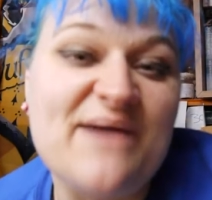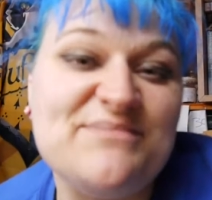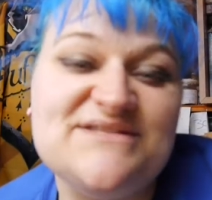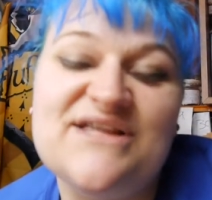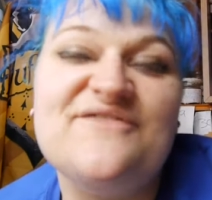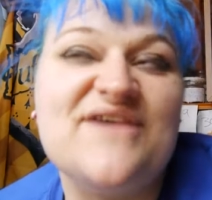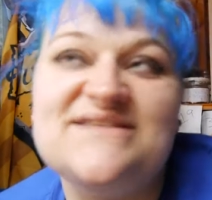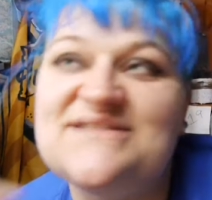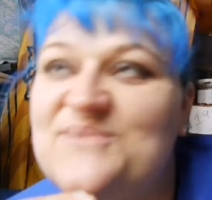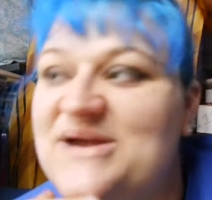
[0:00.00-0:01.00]
happens, life
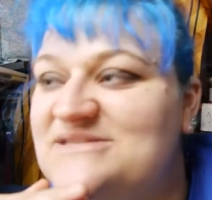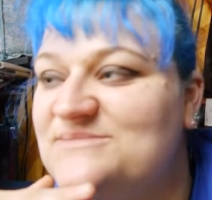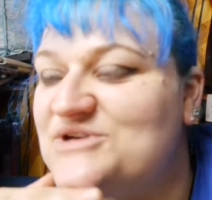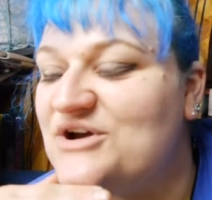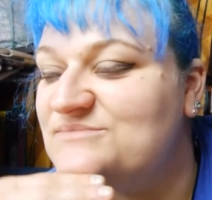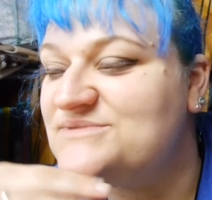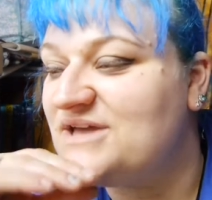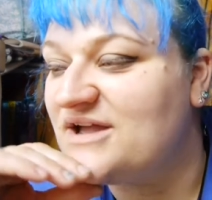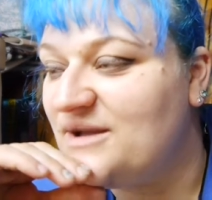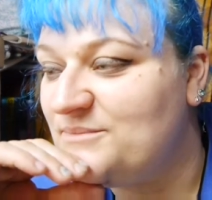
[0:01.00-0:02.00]
gets in the way sometimes.
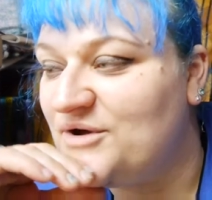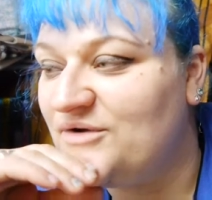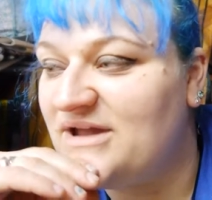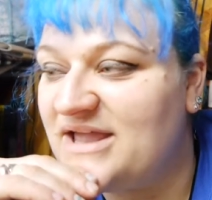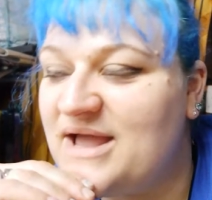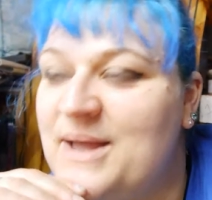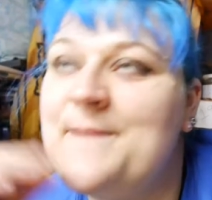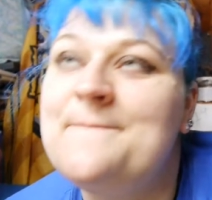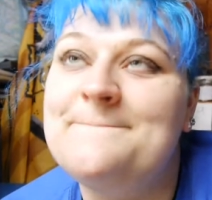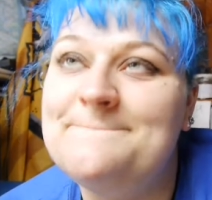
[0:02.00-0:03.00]
Like, I'm not like
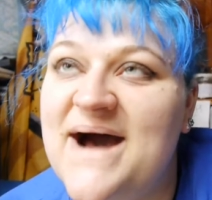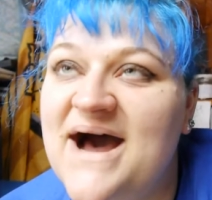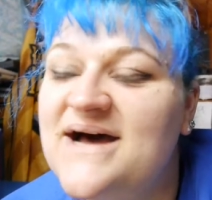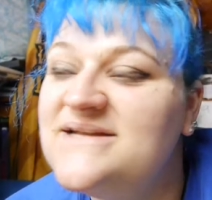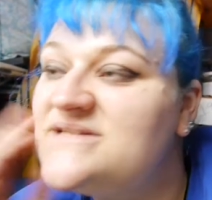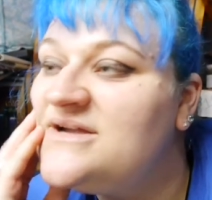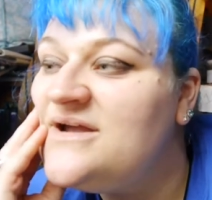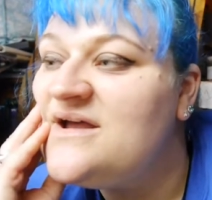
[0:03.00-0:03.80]
mad,